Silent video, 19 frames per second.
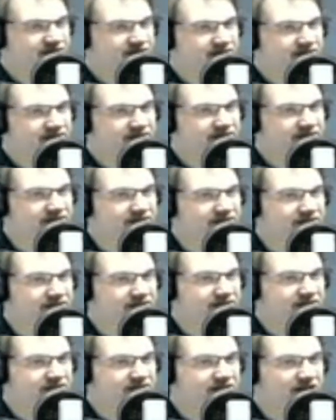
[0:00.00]
Then
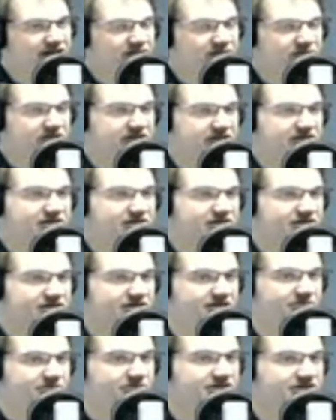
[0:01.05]
I'm not gonna
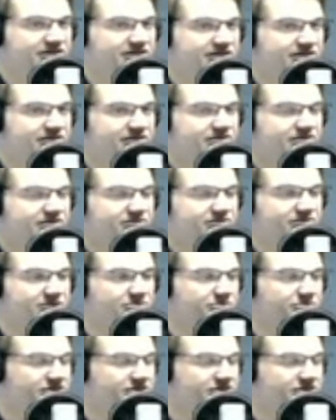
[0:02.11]
come in and just repeat